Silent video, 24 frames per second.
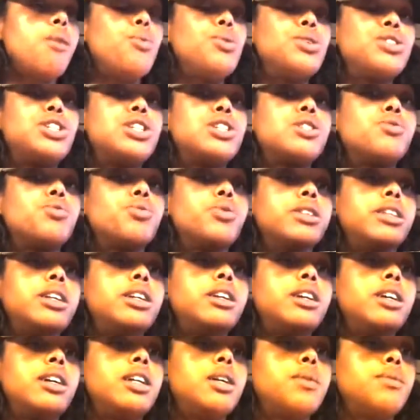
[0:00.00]
which is really
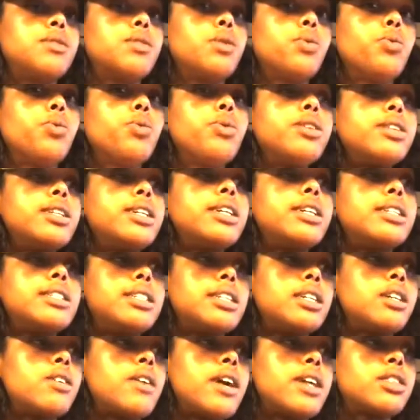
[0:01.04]
good. It was a really good
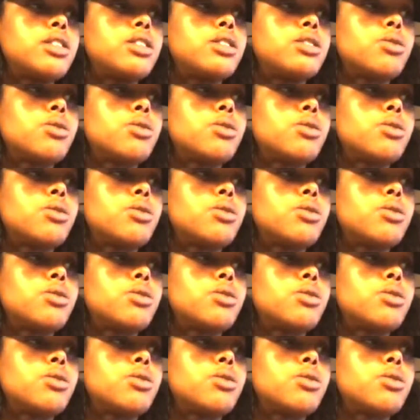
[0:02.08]
deal at the